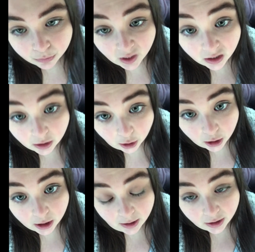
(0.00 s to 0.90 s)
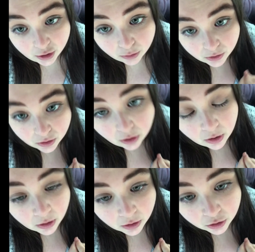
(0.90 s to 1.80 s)
It can hurt and you can
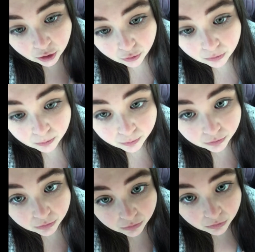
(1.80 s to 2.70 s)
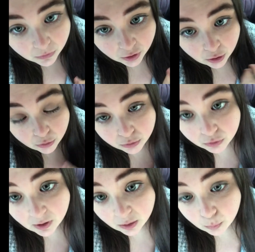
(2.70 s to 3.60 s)
go through
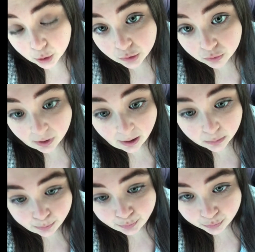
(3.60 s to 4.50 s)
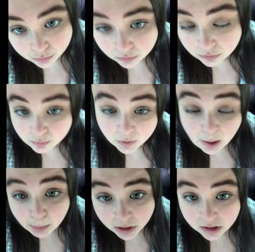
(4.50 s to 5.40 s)
that and work through that.
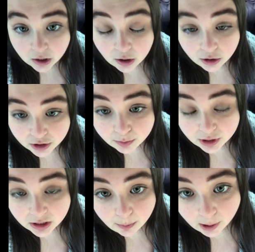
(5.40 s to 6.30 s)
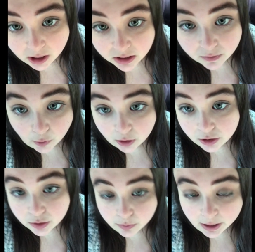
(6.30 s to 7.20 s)
But it's not ultimately money's
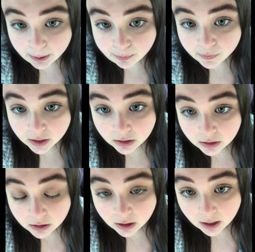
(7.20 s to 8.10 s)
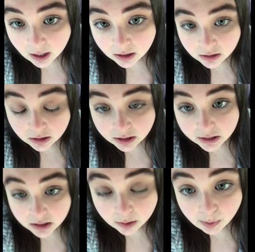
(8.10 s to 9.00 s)
fault, right? And
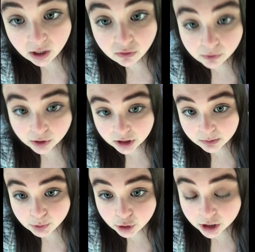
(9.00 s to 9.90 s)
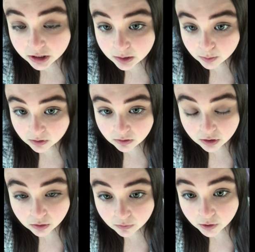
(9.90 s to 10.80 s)
it's a painful experience within the
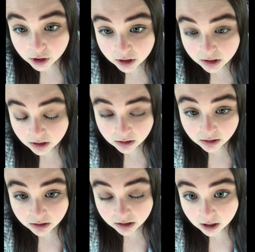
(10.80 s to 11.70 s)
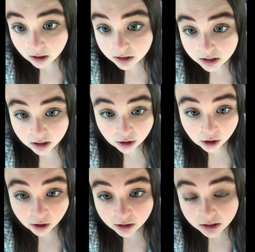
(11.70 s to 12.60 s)
universe that sucks and
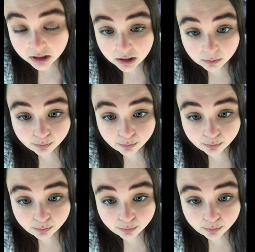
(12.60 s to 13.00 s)
hurts.